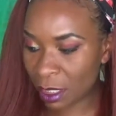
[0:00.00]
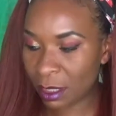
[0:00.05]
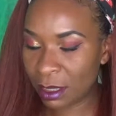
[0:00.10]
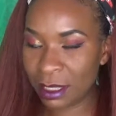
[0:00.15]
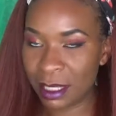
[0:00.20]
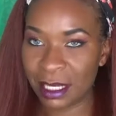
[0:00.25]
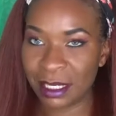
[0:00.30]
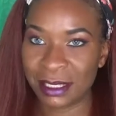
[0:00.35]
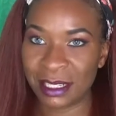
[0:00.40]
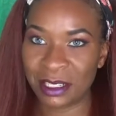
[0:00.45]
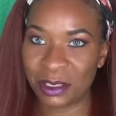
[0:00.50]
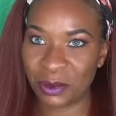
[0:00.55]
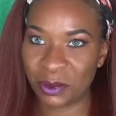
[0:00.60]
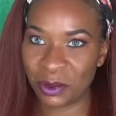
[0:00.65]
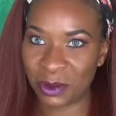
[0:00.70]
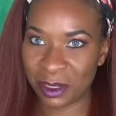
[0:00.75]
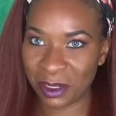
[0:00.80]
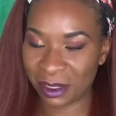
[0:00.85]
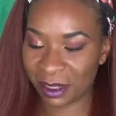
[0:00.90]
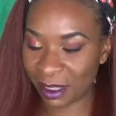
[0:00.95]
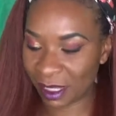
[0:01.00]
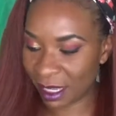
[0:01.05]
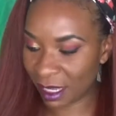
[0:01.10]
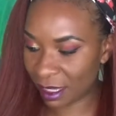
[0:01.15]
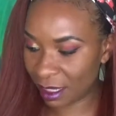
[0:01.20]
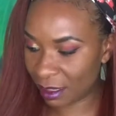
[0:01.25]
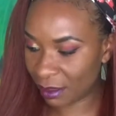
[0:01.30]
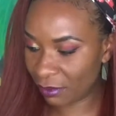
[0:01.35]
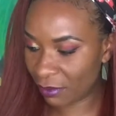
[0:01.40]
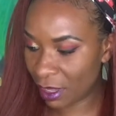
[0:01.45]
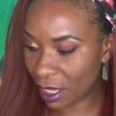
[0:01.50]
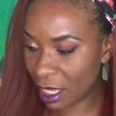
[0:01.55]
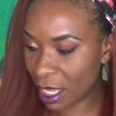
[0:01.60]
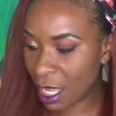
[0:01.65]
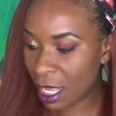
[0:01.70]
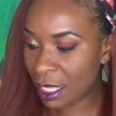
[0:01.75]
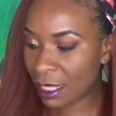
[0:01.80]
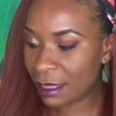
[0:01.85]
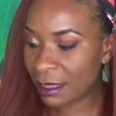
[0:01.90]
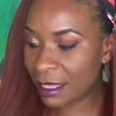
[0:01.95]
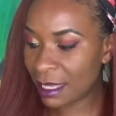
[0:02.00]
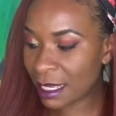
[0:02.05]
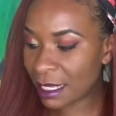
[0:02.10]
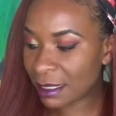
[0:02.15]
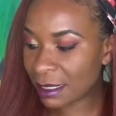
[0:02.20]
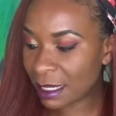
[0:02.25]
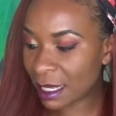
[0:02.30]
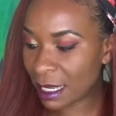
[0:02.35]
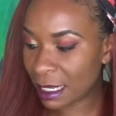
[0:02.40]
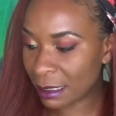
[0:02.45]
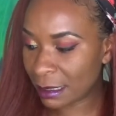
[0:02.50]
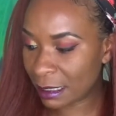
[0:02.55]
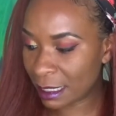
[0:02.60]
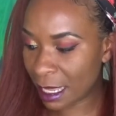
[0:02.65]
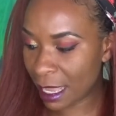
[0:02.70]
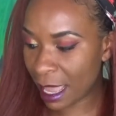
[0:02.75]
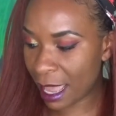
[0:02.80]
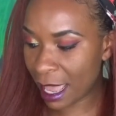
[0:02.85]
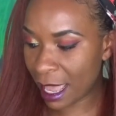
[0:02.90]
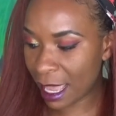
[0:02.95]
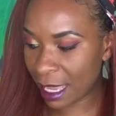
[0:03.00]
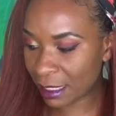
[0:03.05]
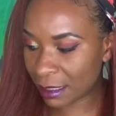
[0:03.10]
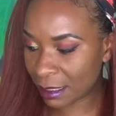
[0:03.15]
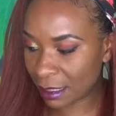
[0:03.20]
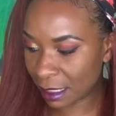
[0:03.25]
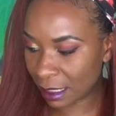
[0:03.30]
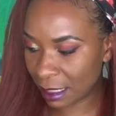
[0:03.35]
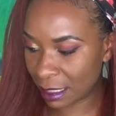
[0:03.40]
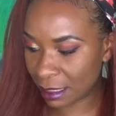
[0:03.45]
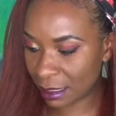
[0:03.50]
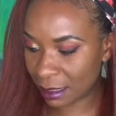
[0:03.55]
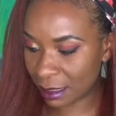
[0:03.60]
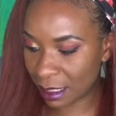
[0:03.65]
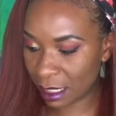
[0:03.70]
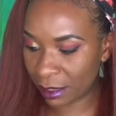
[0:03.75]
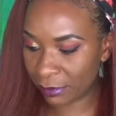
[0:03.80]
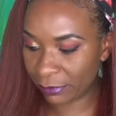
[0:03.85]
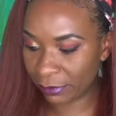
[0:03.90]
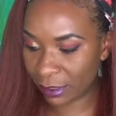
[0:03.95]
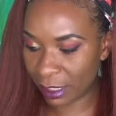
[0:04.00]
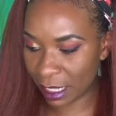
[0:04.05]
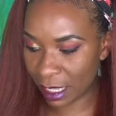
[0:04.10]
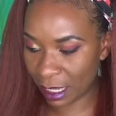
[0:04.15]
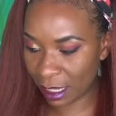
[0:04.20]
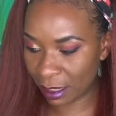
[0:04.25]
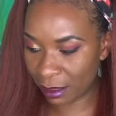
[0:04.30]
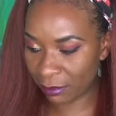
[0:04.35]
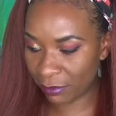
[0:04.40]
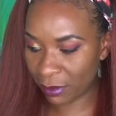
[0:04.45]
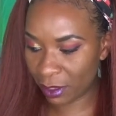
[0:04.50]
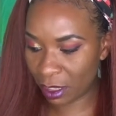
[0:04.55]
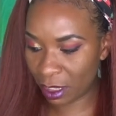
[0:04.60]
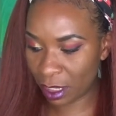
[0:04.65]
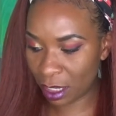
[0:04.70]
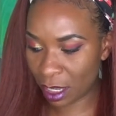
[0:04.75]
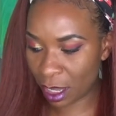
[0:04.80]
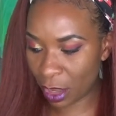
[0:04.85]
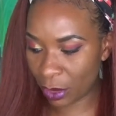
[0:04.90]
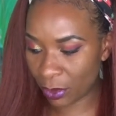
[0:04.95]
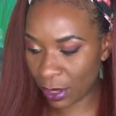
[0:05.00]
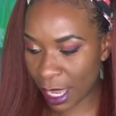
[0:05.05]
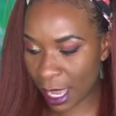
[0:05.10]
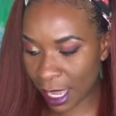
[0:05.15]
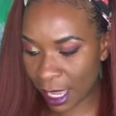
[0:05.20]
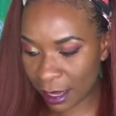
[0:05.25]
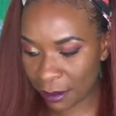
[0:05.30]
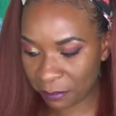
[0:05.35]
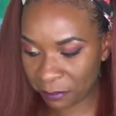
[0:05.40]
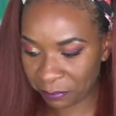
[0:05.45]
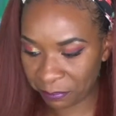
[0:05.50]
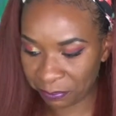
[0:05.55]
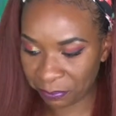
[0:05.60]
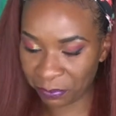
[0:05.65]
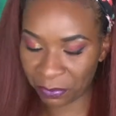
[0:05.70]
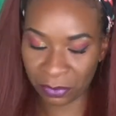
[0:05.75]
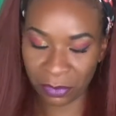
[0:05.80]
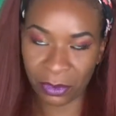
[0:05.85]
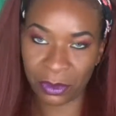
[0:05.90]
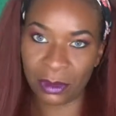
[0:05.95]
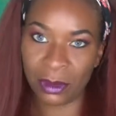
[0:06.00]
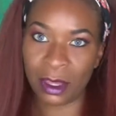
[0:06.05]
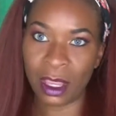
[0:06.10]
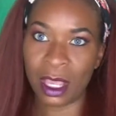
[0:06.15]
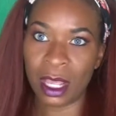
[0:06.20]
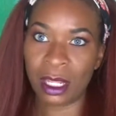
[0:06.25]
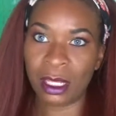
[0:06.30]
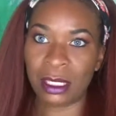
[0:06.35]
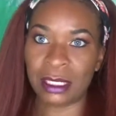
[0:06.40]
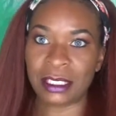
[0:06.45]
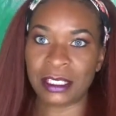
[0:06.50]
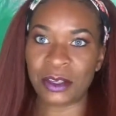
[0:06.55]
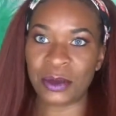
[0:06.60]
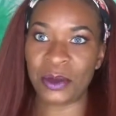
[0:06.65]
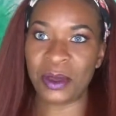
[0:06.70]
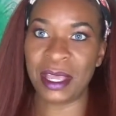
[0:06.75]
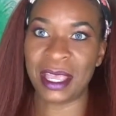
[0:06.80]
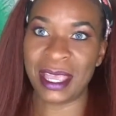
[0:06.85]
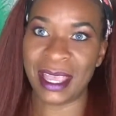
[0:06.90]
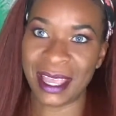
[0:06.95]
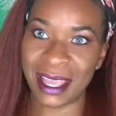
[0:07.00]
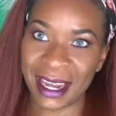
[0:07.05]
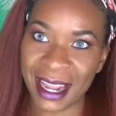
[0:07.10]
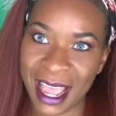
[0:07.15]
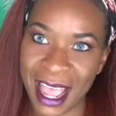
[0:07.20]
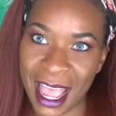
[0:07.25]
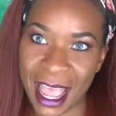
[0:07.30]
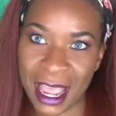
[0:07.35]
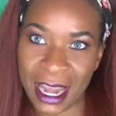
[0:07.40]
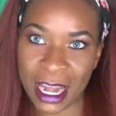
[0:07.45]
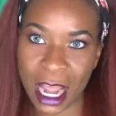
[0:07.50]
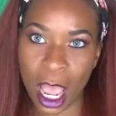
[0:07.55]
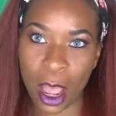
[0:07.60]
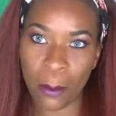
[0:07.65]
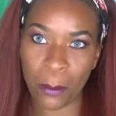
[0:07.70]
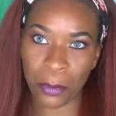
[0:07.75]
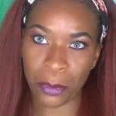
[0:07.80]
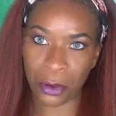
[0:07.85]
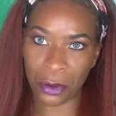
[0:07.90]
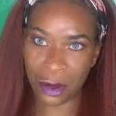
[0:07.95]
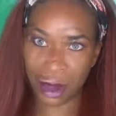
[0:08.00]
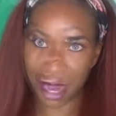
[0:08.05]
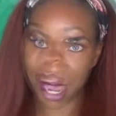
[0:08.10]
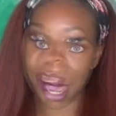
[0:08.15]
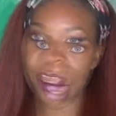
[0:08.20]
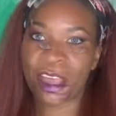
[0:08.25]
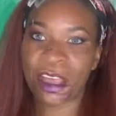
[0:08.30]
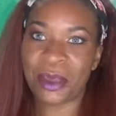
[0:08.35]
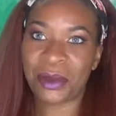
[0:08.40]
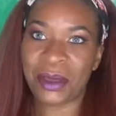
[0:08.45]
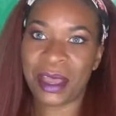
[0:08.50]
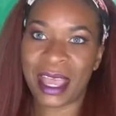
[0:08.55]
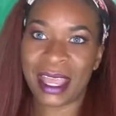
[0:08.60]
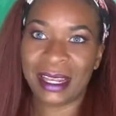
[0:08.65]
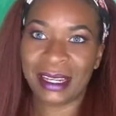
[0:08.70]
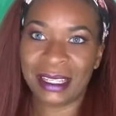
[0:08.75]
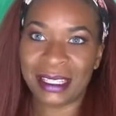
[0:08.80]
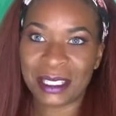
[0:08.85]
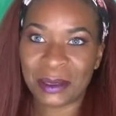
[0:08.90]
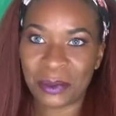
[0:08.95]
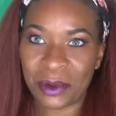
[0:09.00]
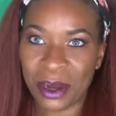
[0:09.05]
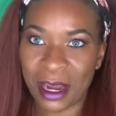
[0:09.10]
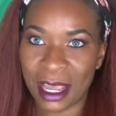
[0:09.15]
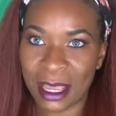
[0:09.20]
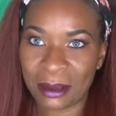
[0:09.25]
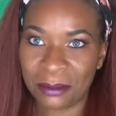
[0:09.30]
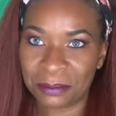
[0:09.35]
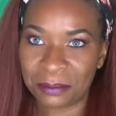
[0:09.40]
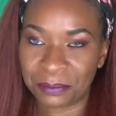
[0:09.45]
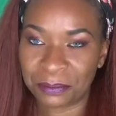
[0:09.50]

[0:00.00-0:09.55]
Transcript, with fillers: This is real love. This is the excellence of love. Okay? Let's go ahead and pray. Okay, let's pray.